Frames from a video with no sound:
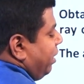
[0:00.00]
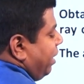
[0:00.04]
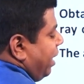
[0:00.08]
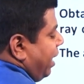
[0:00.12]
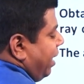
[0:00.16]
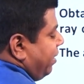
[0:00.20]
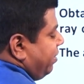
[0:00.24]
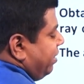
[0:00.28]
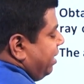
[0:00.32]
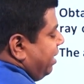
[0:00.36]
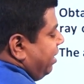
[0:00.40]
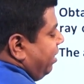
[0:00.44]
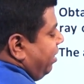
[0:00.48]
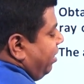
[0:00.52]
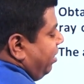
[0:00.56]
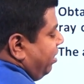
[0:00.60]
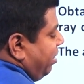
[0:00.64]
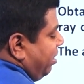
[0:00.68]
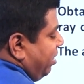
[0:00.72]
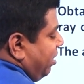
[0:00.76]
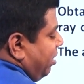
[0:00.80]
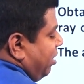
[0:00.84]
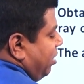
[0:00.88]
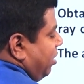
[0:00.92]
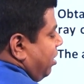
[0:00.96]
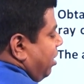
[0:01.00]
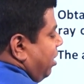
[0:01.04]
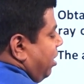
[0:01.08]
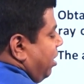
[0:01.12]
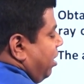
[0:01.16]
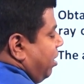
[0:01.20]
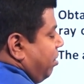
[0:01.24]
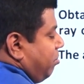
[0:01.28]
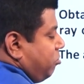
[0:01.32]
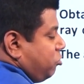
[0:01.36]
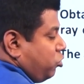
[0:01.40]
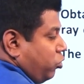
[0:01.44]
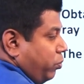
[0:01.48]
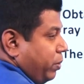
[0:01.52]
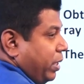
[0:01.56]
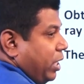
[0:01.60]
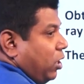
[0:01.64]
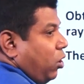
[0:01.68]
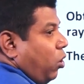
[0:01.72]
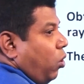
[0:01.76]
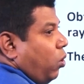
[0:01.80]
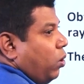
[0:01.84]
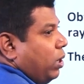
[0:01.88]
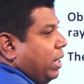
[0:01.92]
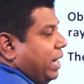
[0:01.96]
And then to be
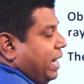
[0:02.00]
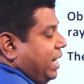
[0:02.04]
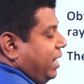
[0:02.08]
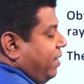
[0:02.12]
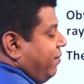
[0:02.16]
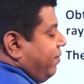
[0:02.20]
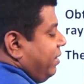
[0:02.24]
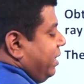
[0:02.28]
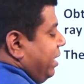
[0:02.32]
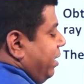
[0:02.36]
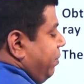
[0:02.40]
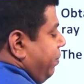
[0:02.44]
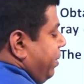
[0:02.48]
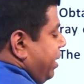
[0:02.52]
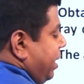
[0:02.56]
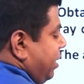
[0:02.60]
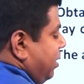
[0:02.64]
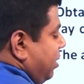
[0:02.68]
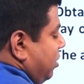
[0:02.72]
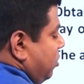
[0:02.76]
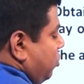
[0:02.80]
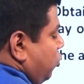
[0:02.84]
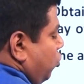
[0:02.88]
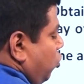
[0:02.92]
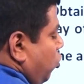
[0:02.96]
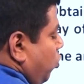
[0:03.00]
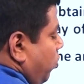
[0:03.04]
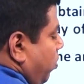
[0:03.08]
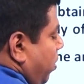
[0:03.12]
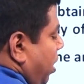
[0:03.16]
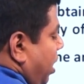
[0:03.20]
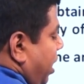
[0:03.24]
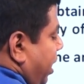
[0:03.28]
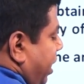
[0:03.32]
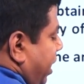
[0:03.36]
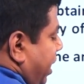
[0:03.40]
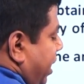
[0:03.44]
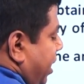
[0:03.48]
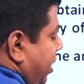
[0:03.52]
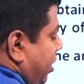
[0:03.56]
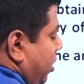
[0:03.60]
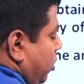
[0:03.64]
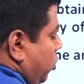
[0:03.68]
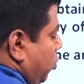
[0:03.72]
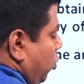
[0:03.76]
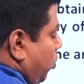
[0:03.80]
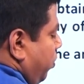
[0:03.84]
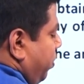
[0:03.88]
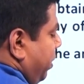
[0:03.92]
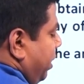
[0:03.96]
collinear with the images, you mark another
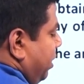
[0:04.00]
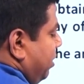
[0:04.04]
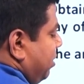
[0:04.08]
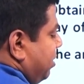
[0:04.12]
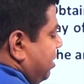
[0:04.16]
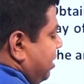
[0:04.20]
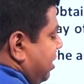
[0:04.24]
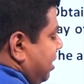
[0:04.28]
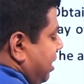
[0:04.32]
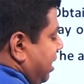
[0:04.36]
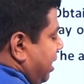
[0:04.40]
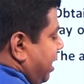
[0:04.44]
2 pins,